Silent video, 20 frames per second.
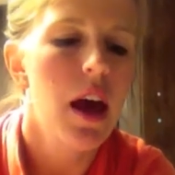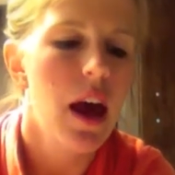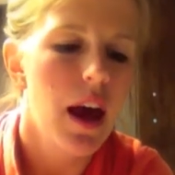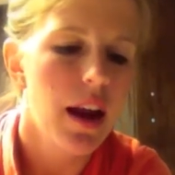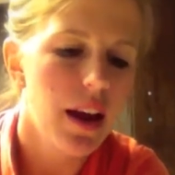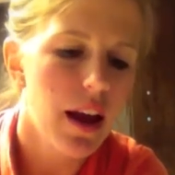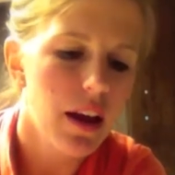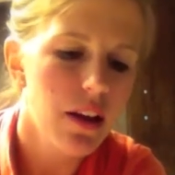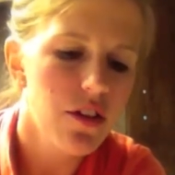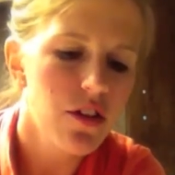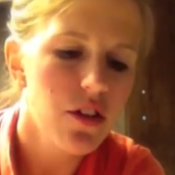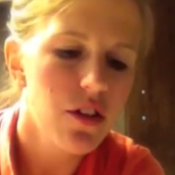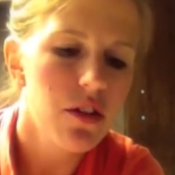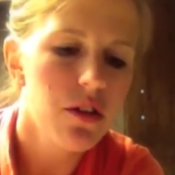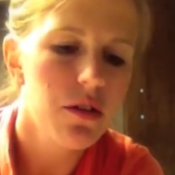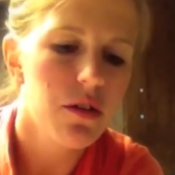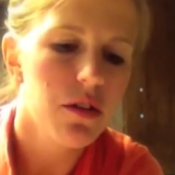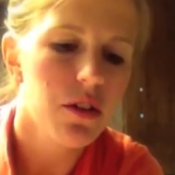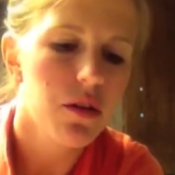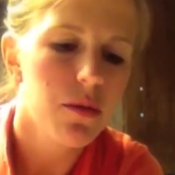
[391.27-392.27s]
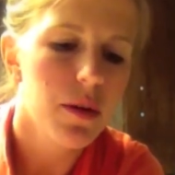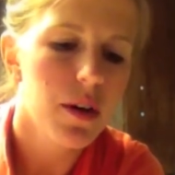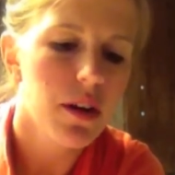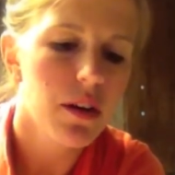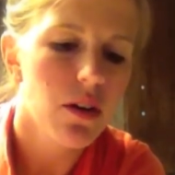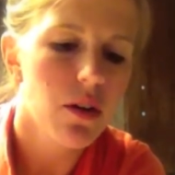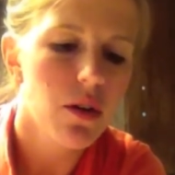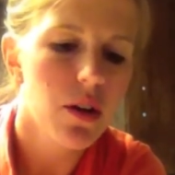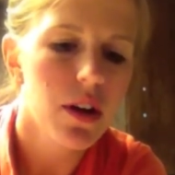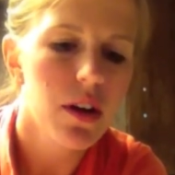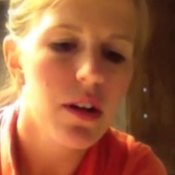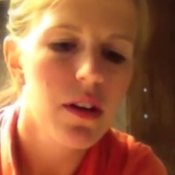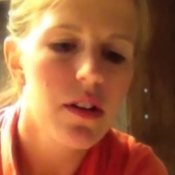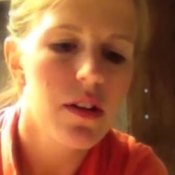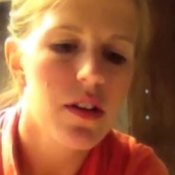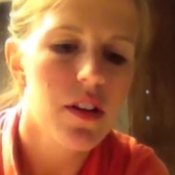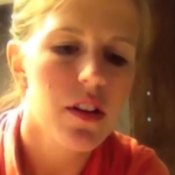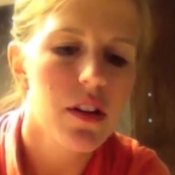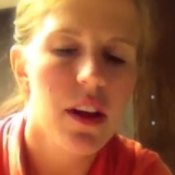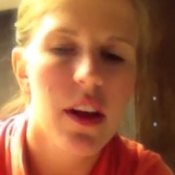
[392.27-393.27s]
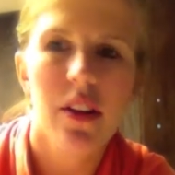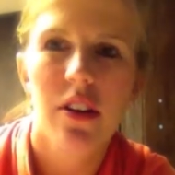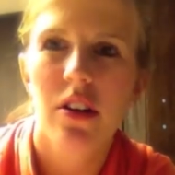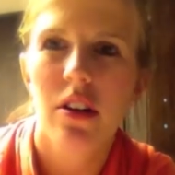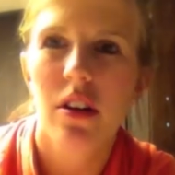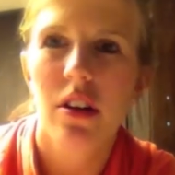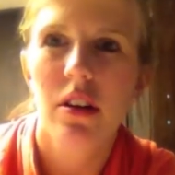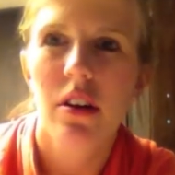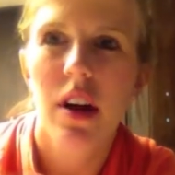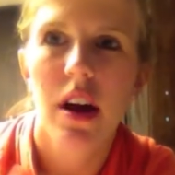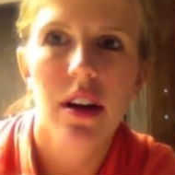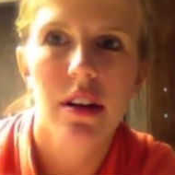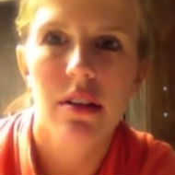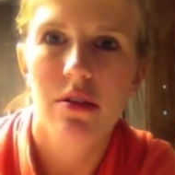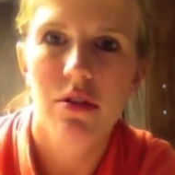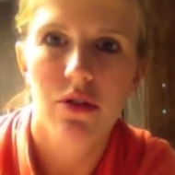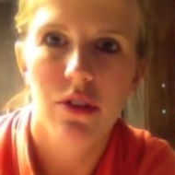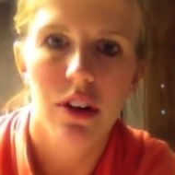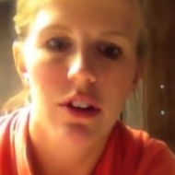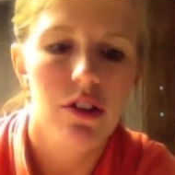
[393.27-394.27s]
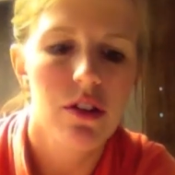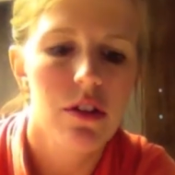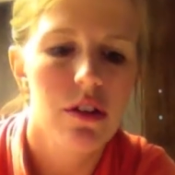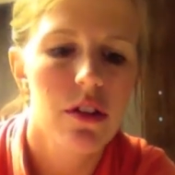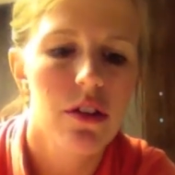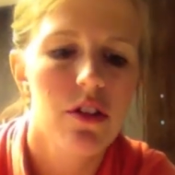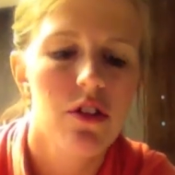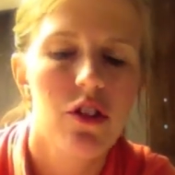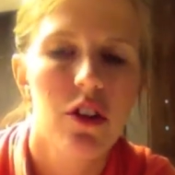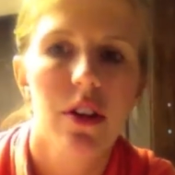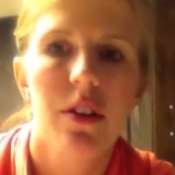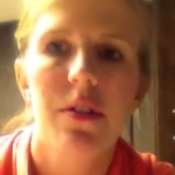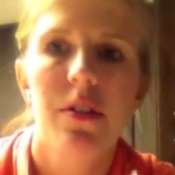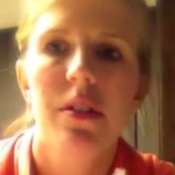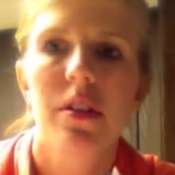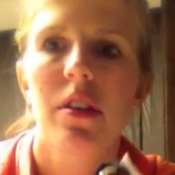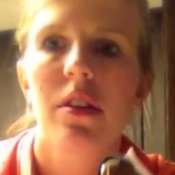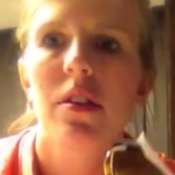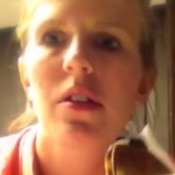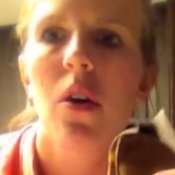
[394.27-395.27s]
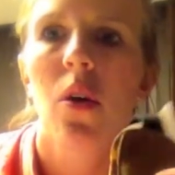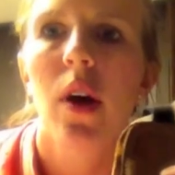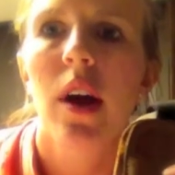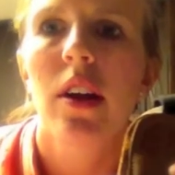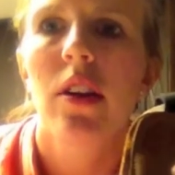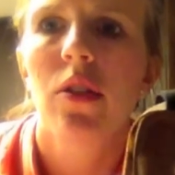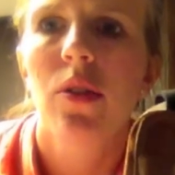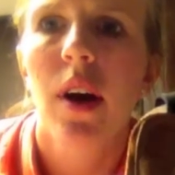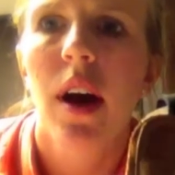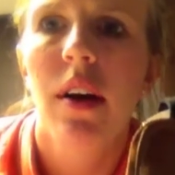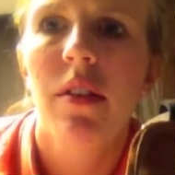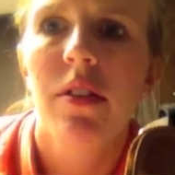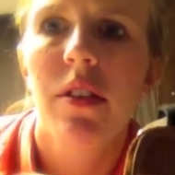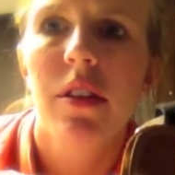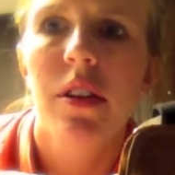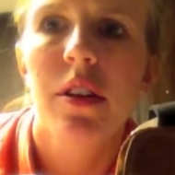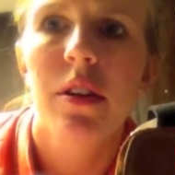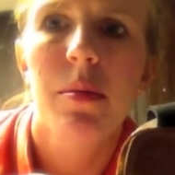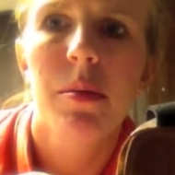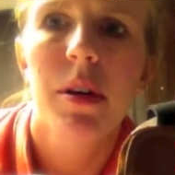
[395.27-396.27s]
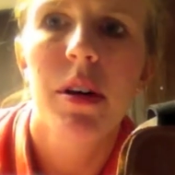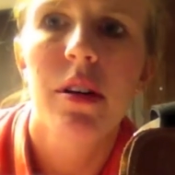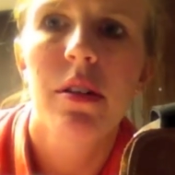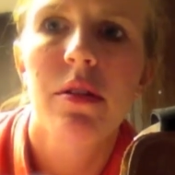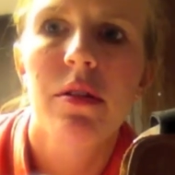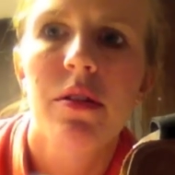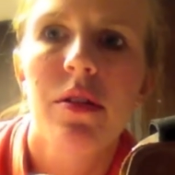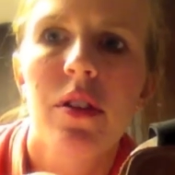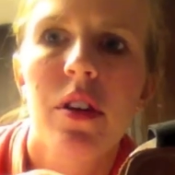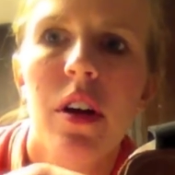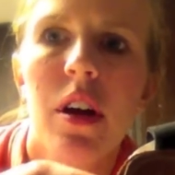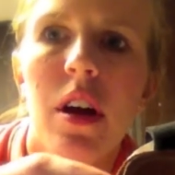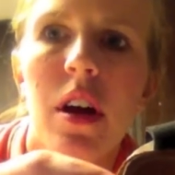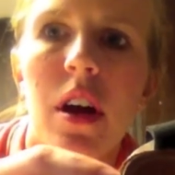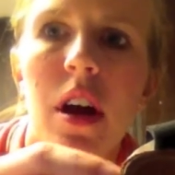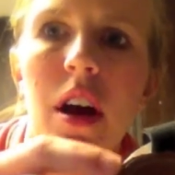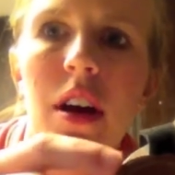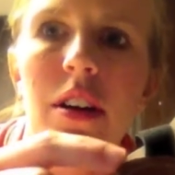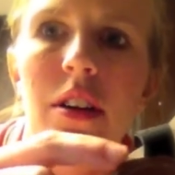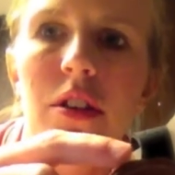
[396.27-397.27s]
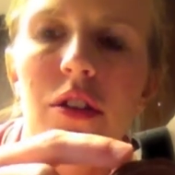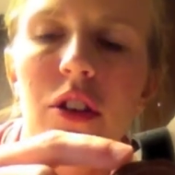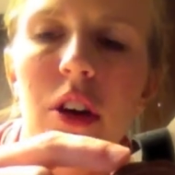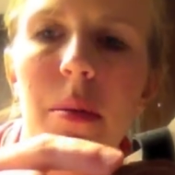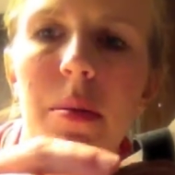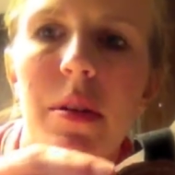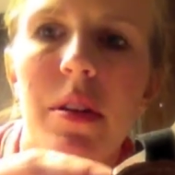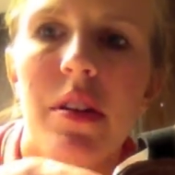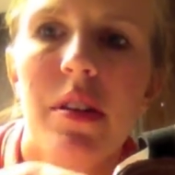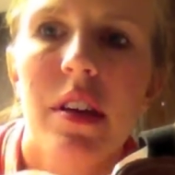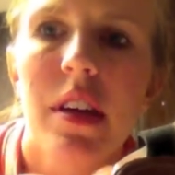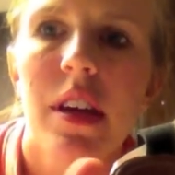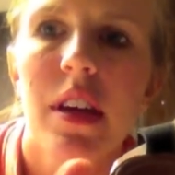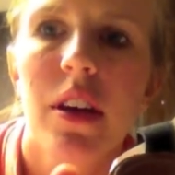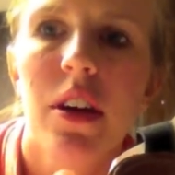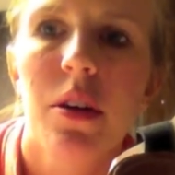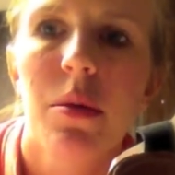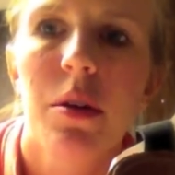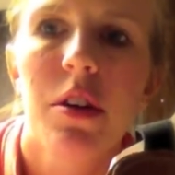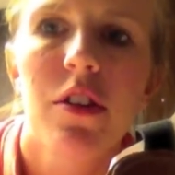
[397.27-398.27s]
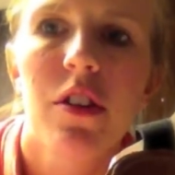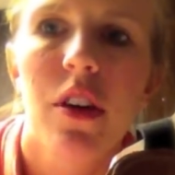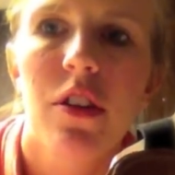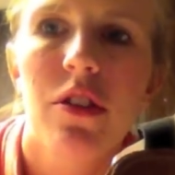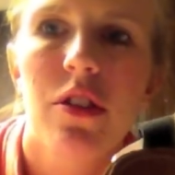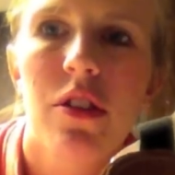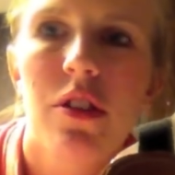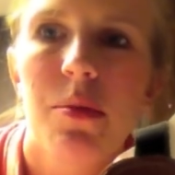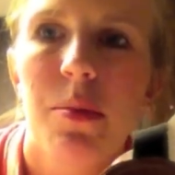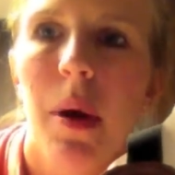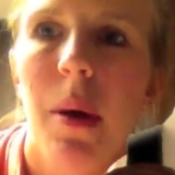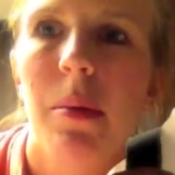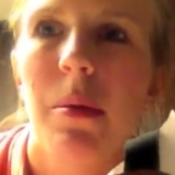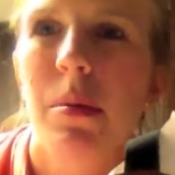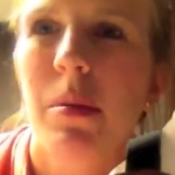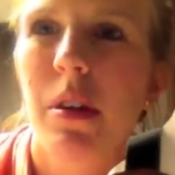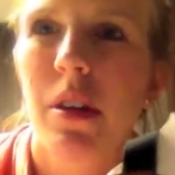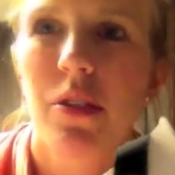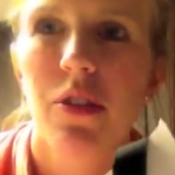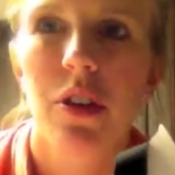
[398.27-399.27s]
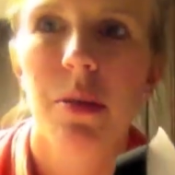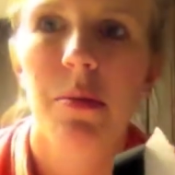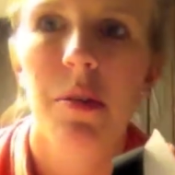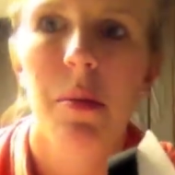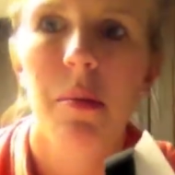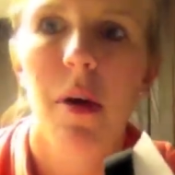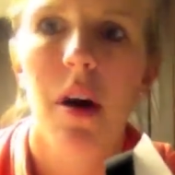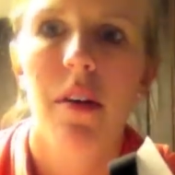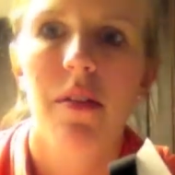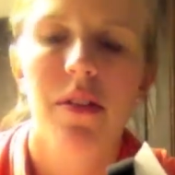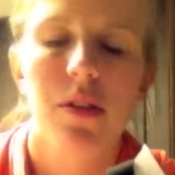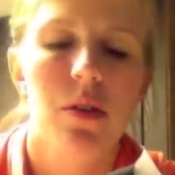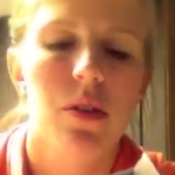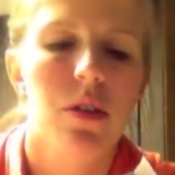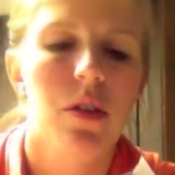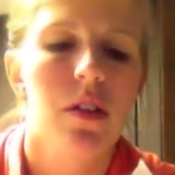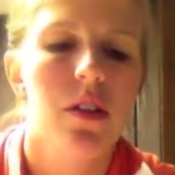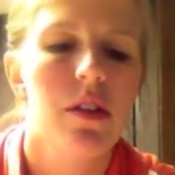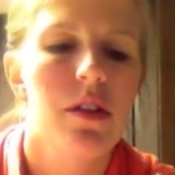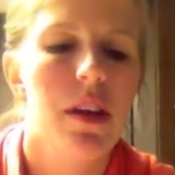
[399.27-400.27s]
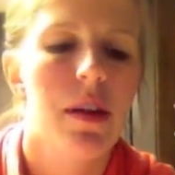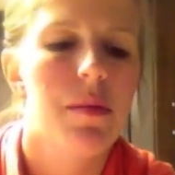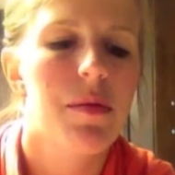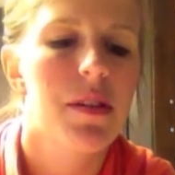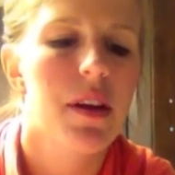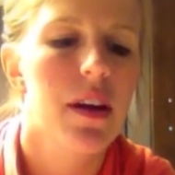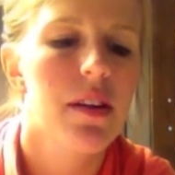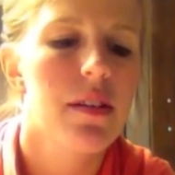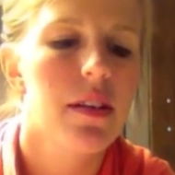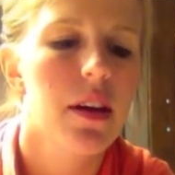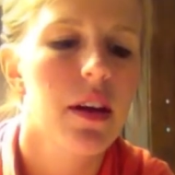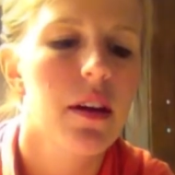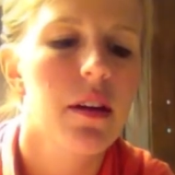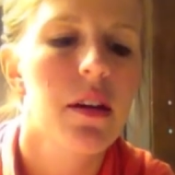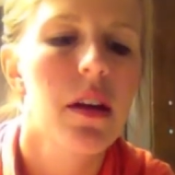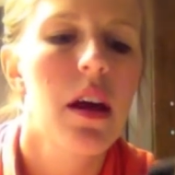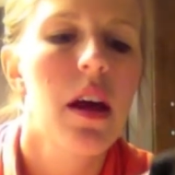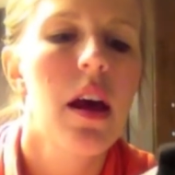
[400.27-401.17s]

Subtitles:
And as you might notice, the leather kind of stretches and shifts, so I do have a little bit of a discrepancy here, which I'll just probably trim them off so they're the same size again.